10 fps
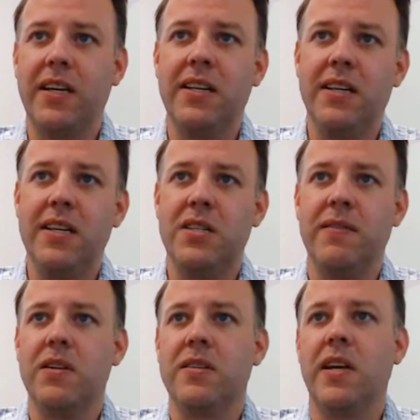into each of
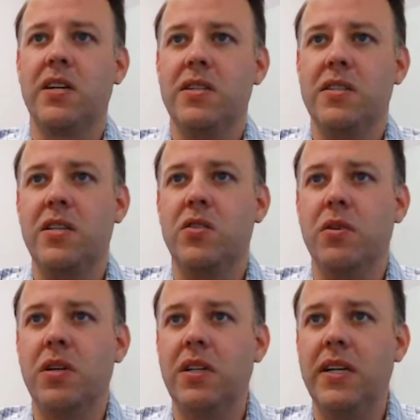those sections and
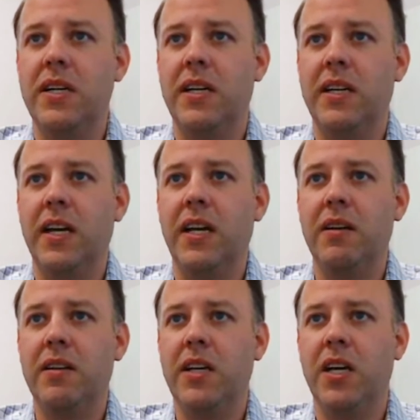drill in and get
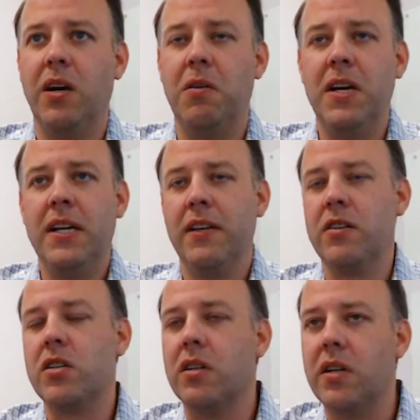their
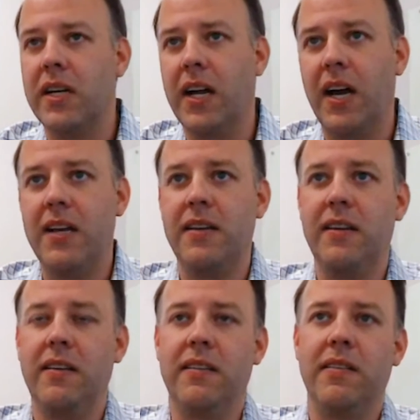circuit
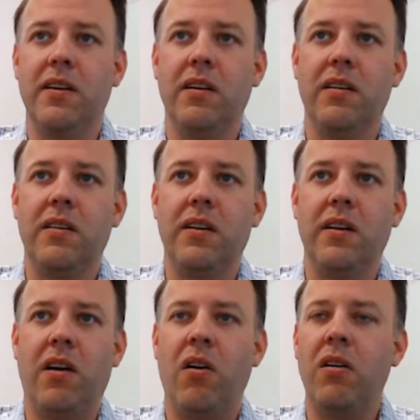IDs,
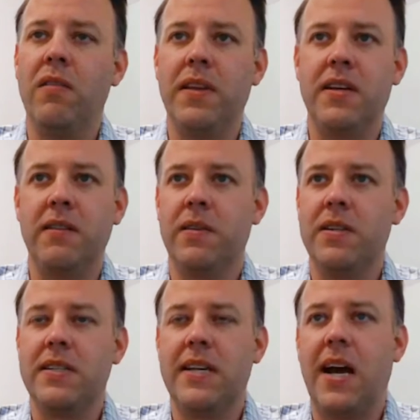all of the different
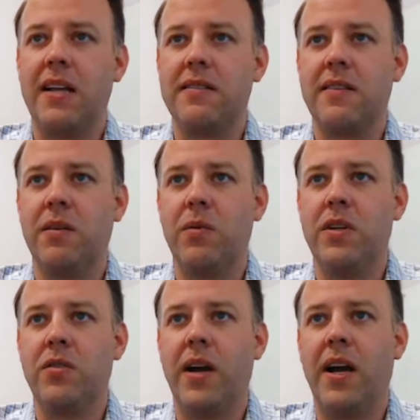stats that we
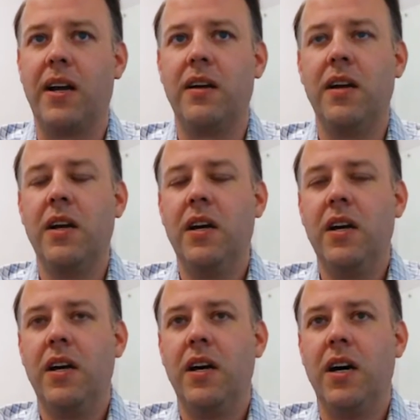track
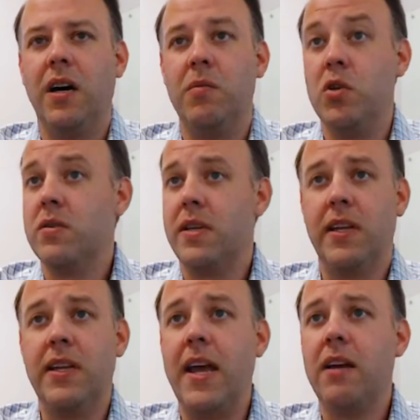using the
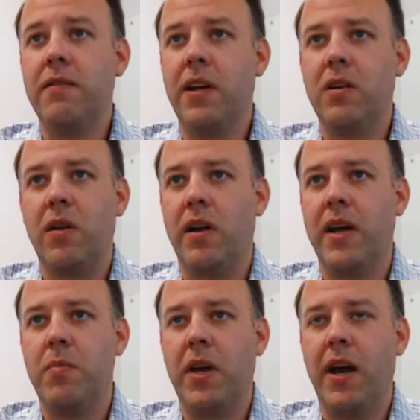native VeloCloud
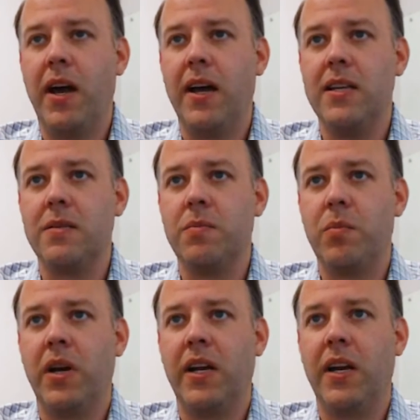APIs.
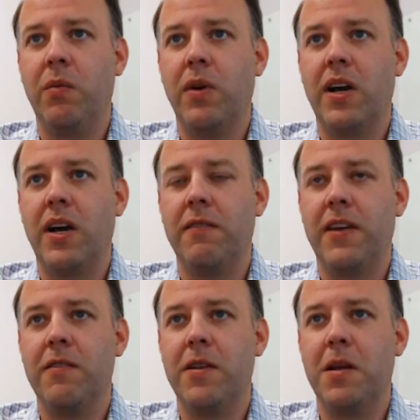But again, we're kind of
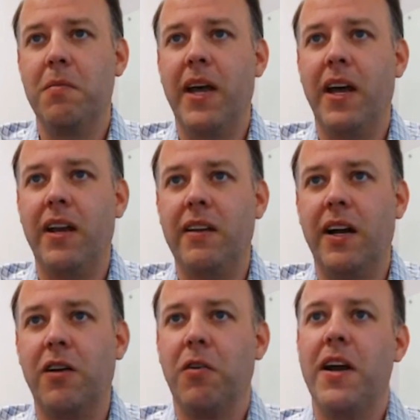giving them
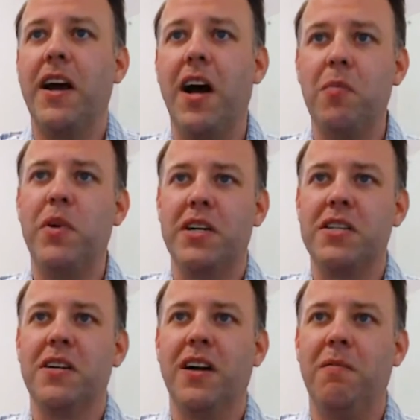that crayon
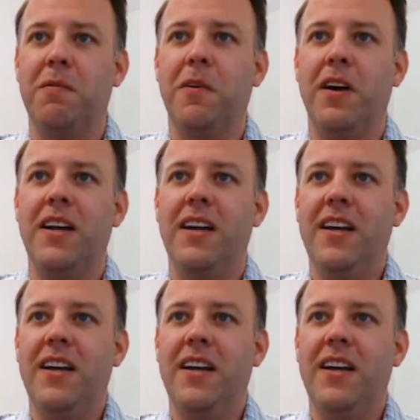picture up front,